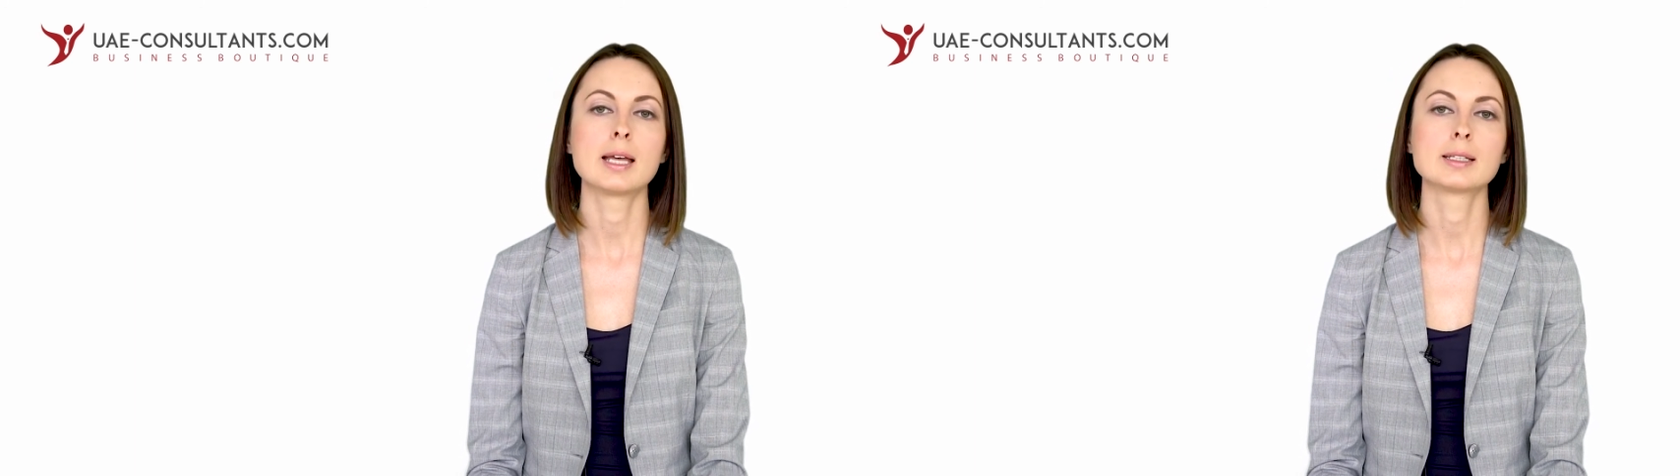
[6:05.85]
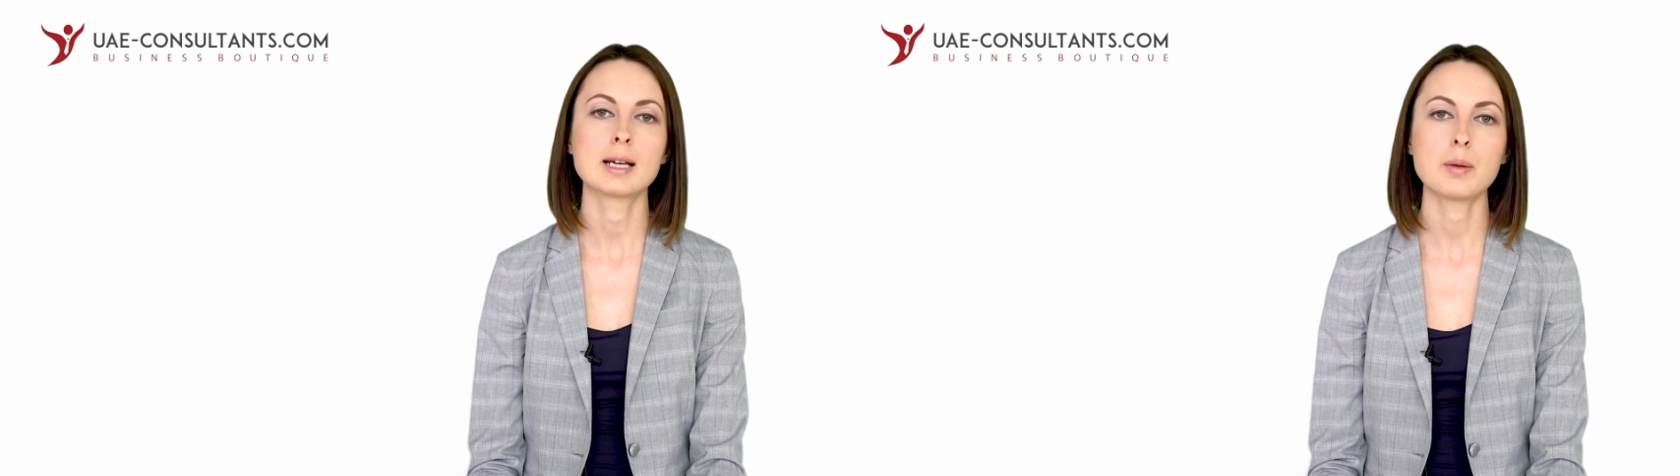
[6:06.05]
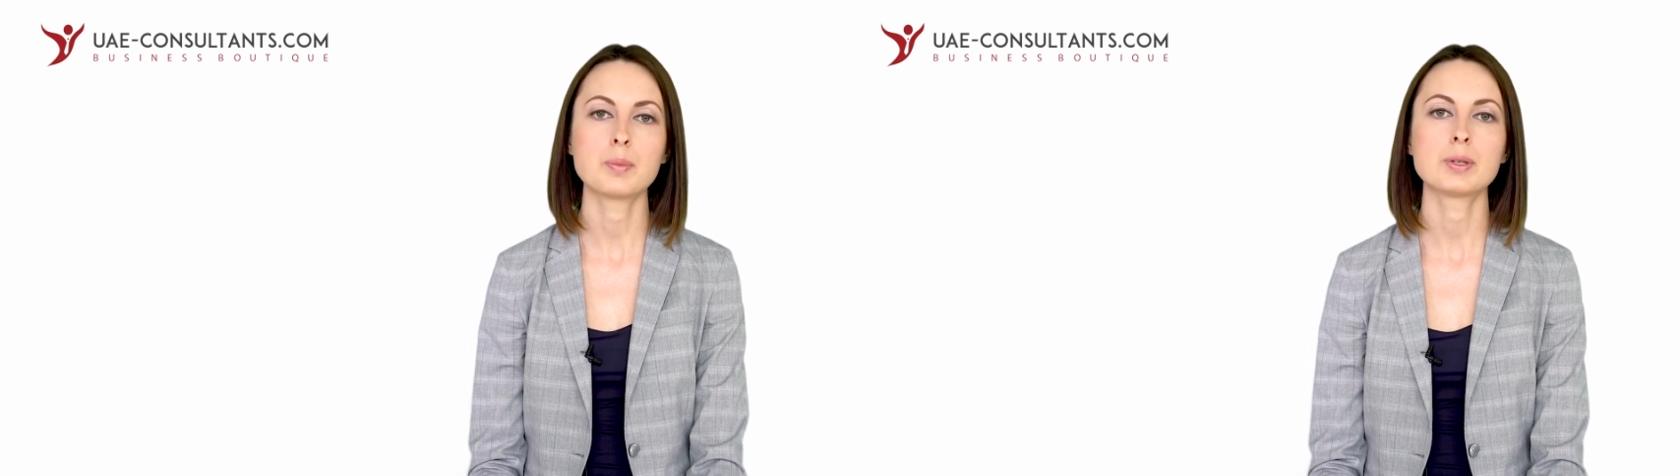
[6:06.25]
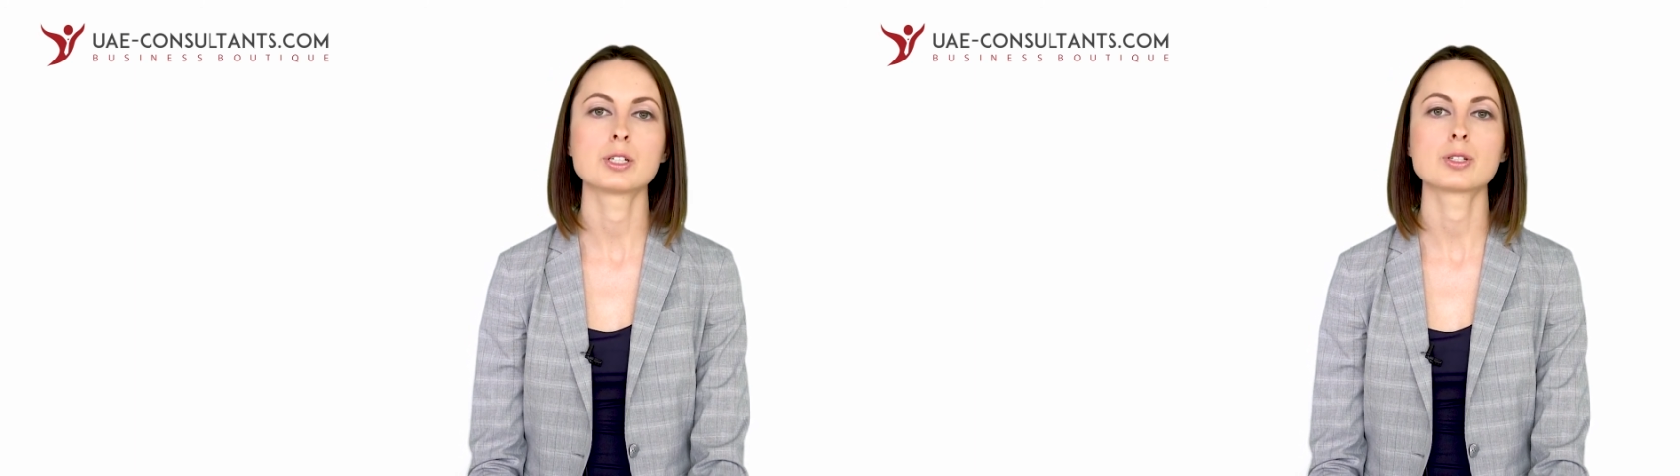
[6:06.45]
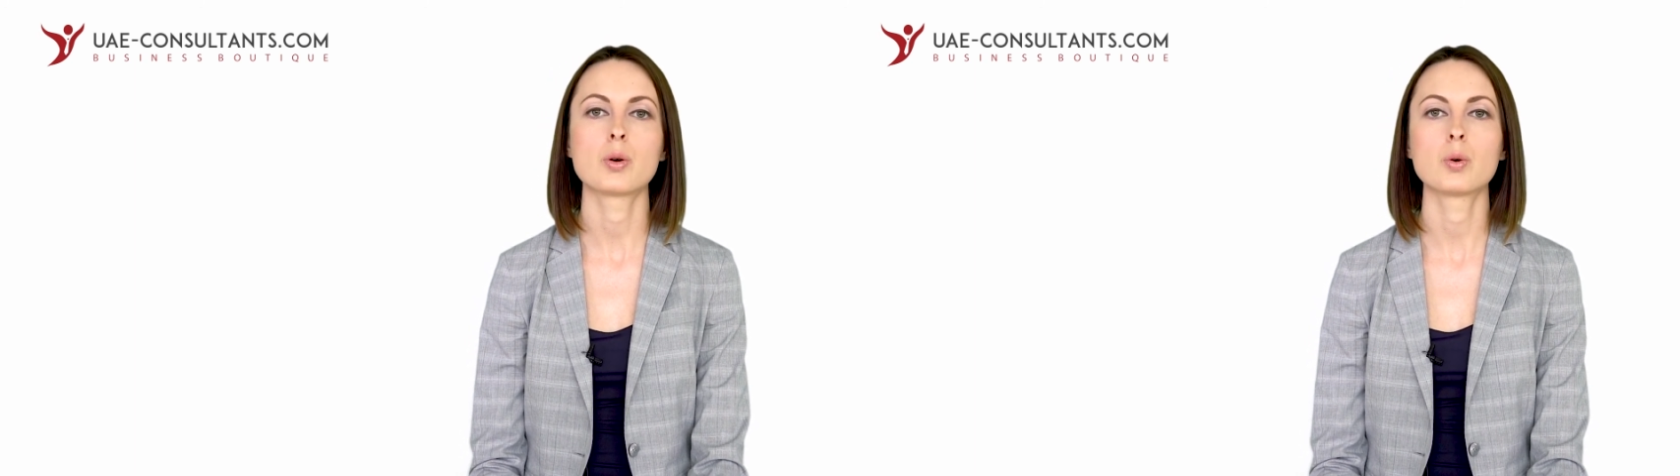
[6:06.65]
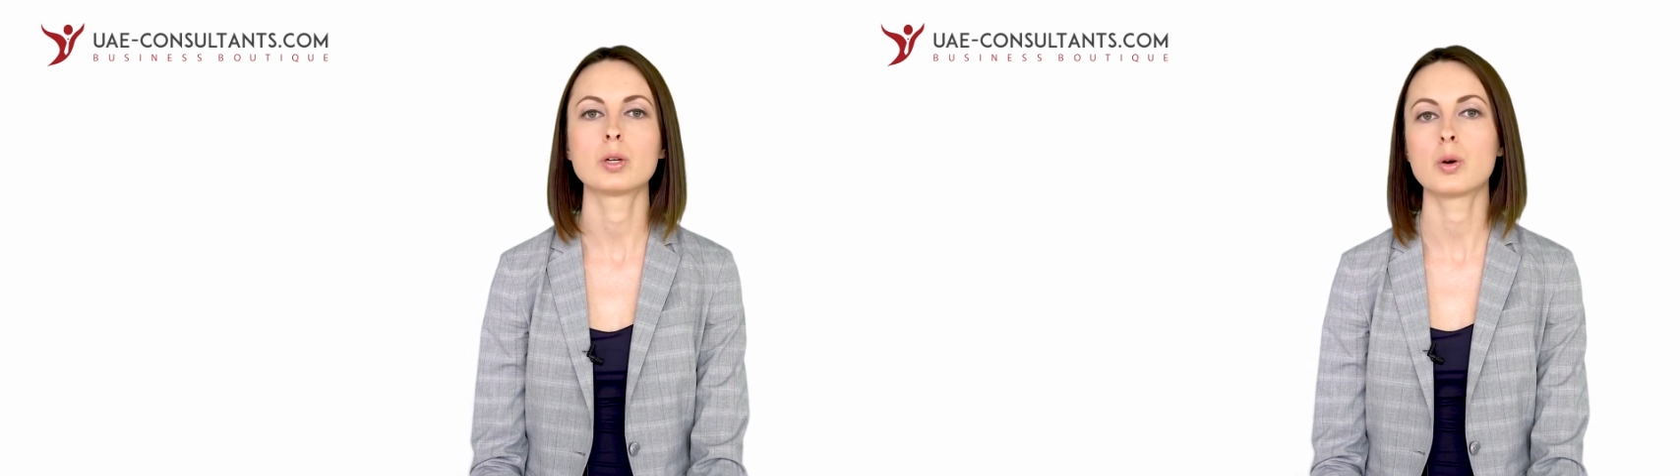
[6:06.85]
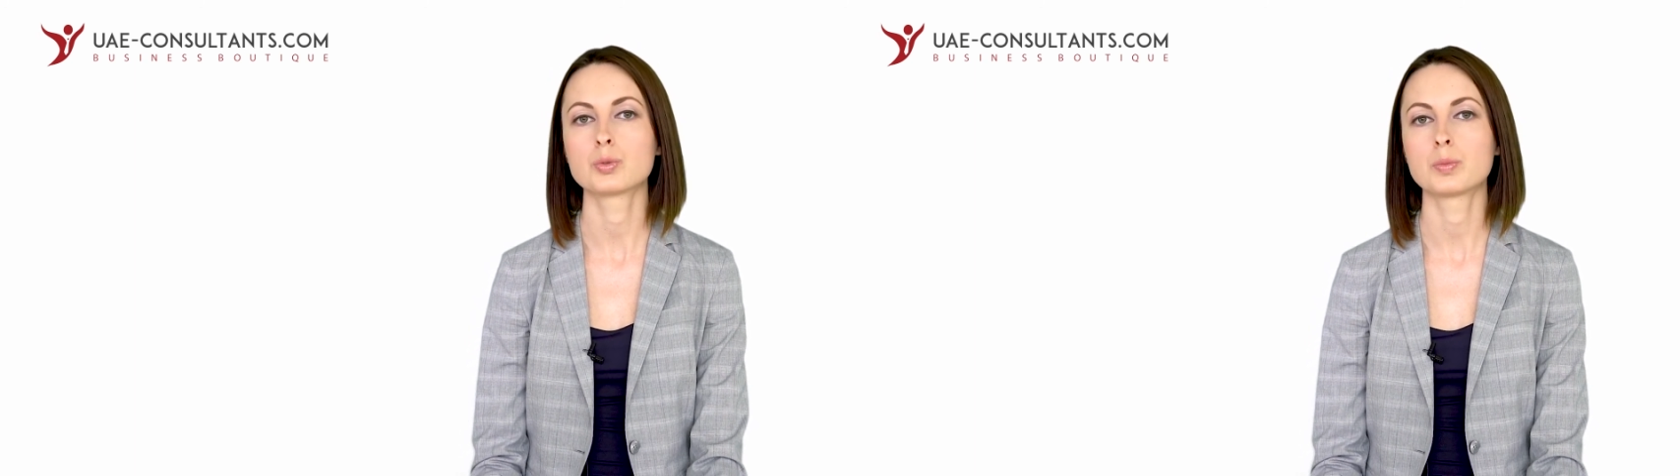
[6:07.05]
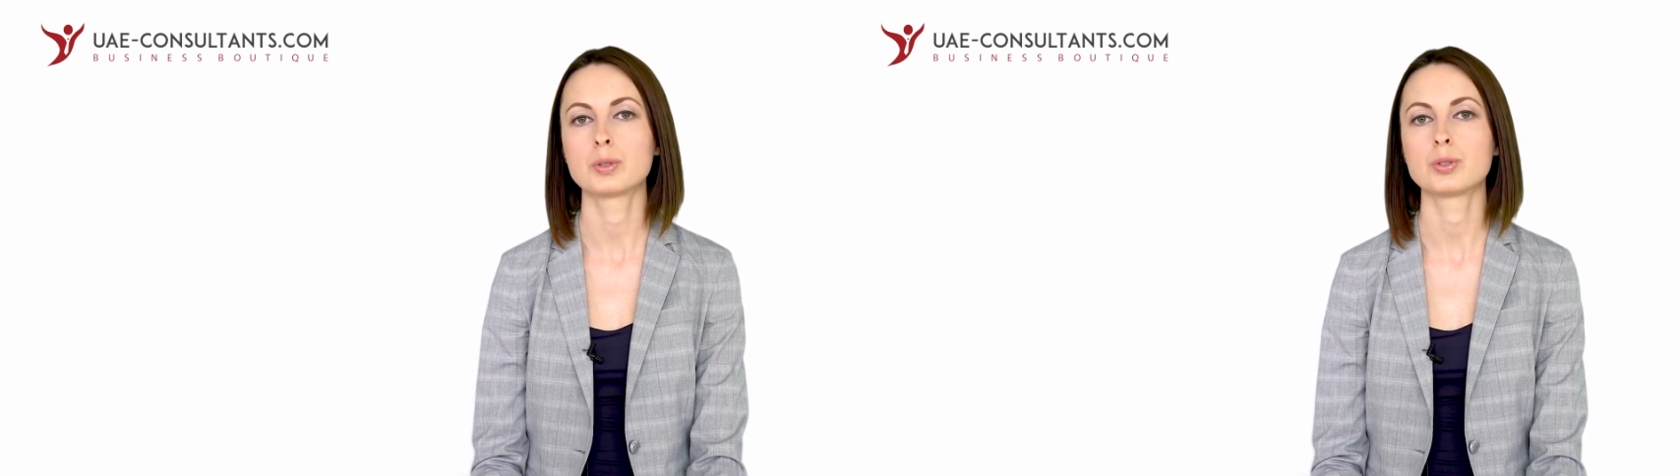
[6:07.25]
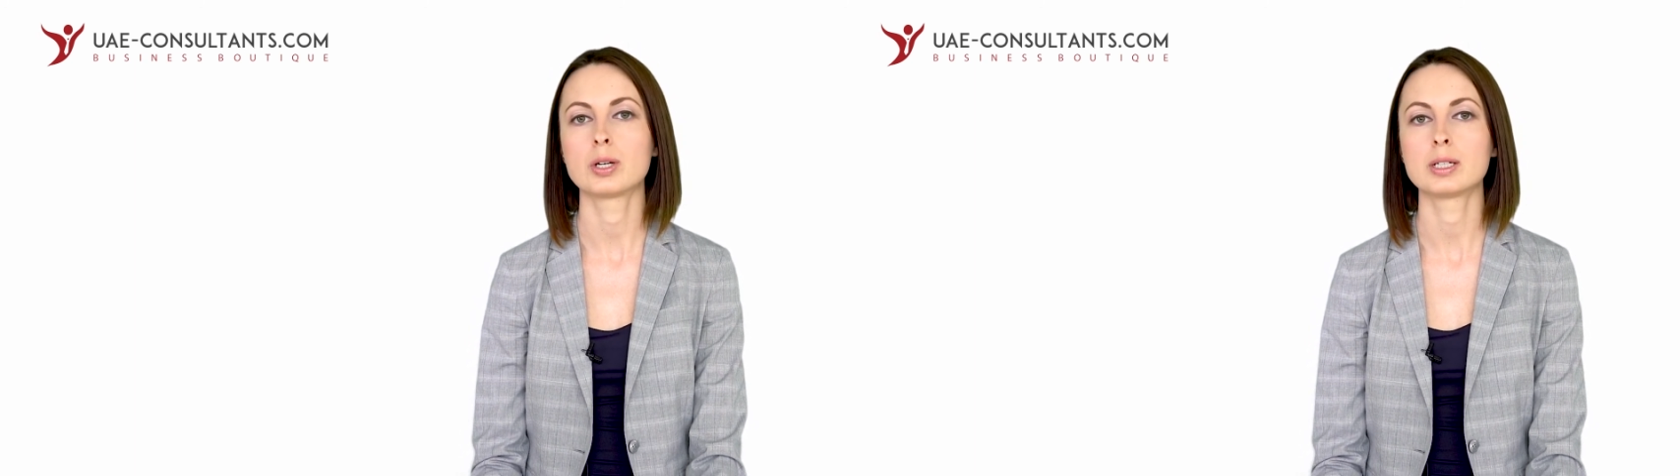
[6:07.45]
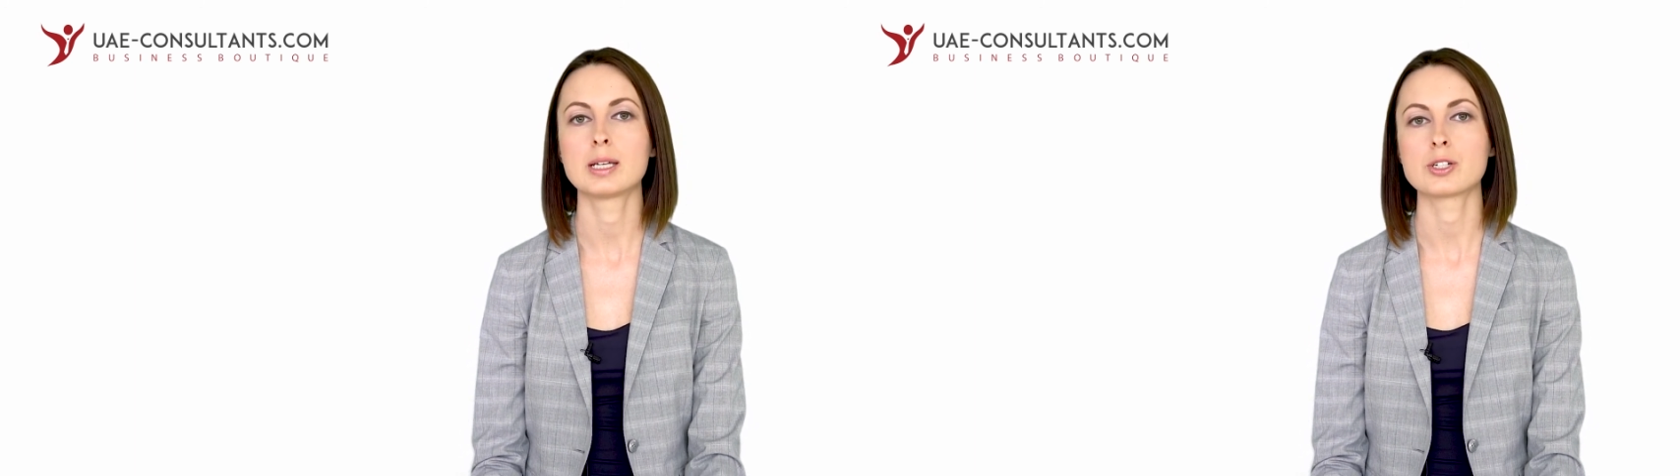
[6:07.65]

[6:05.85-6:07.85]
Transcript: and companies wholly owned by UAE